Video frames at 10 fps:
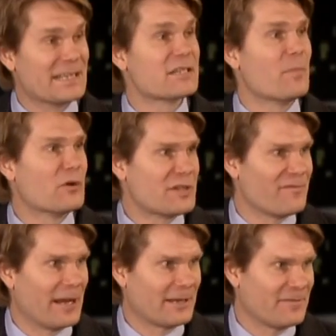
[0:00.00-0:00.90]
the most
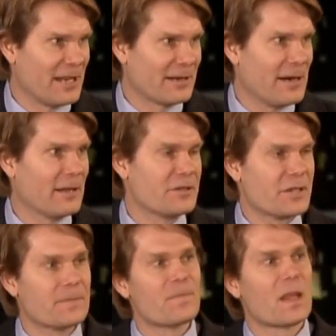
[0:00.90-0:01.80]
effective technology?
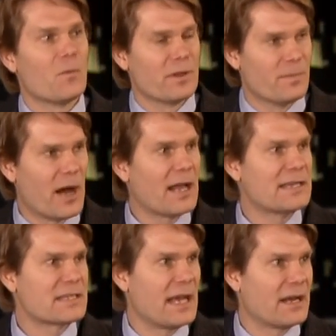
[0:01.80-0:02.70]
With the body
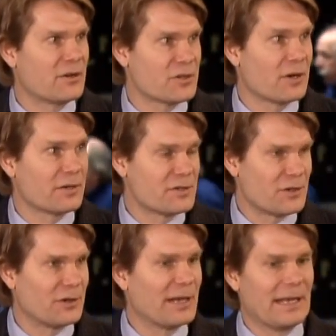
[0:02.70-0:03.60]
scanners, our
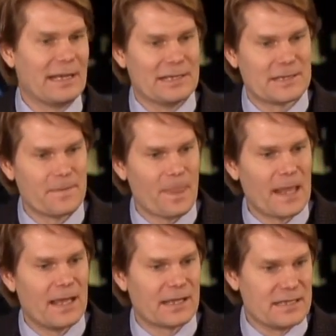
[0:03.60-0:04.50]
concern is
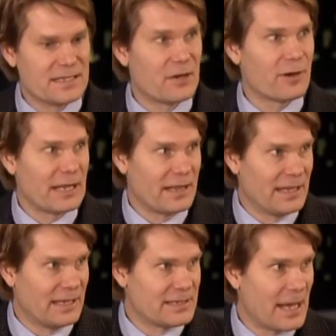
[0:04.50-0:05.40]
considering
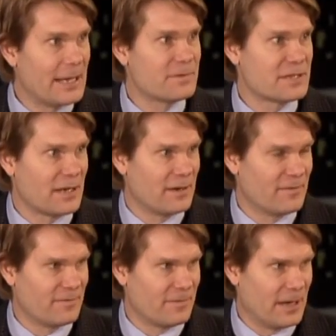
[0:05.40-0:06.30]
the types
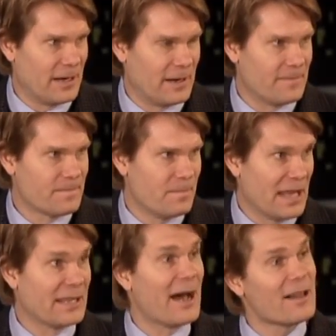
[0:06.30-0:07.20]
of uh,
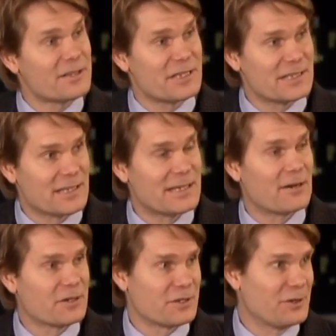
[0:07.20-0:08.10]
methodologies the
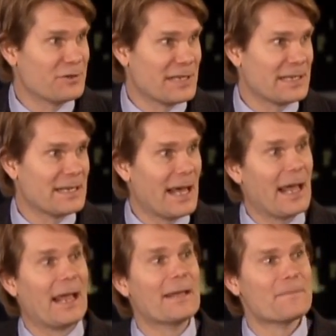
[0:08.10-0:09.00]
terrorists are using
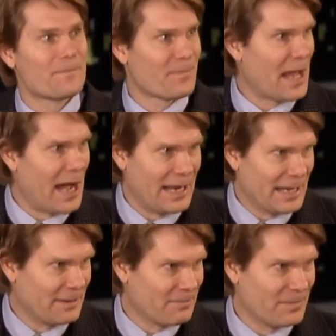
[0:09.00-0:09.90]
today,
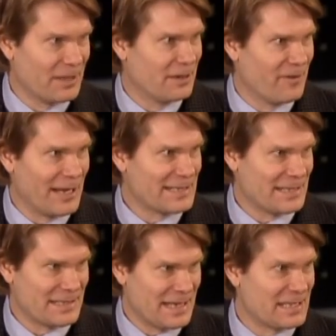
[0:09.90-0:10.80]
hiding the device
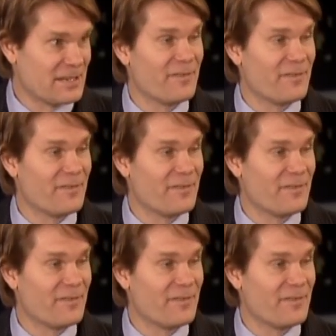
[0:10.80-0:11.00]
in sensitive